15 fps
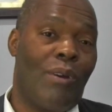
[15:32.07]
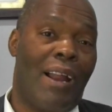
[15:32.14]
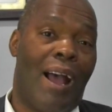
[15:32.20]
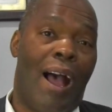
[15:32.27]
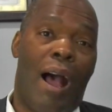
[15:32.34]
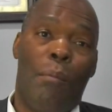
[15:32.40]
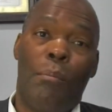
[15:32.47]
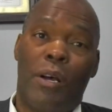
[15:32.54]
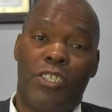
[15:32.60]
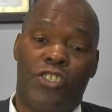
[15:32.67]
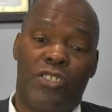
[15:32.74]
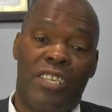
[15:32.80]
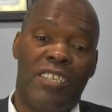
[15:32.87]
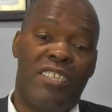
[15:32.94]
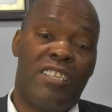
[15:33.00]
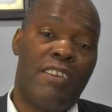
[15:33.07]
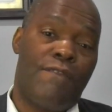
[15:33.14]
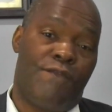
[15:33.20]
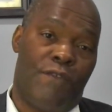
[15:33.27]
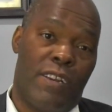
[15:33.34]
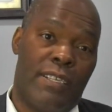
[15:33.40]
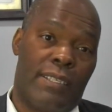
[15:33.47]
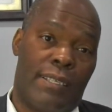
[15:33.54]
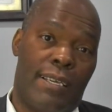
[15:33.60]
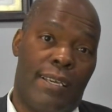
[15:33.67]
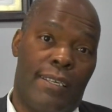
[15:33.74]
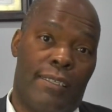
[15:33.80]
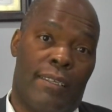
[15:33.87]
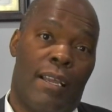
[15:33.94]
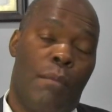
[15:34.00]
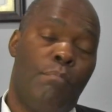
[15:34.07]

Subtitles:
how much the difference is